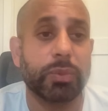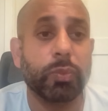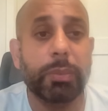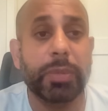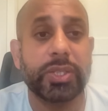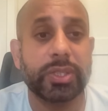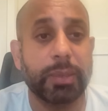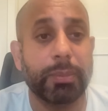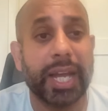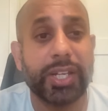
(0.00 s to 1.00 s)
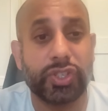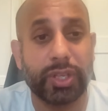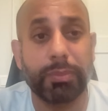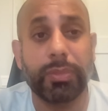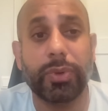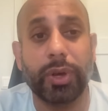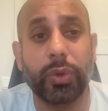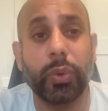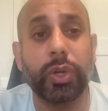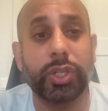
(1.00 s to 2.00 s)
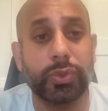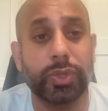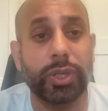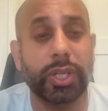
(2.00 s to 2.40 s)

and we basically match them according to their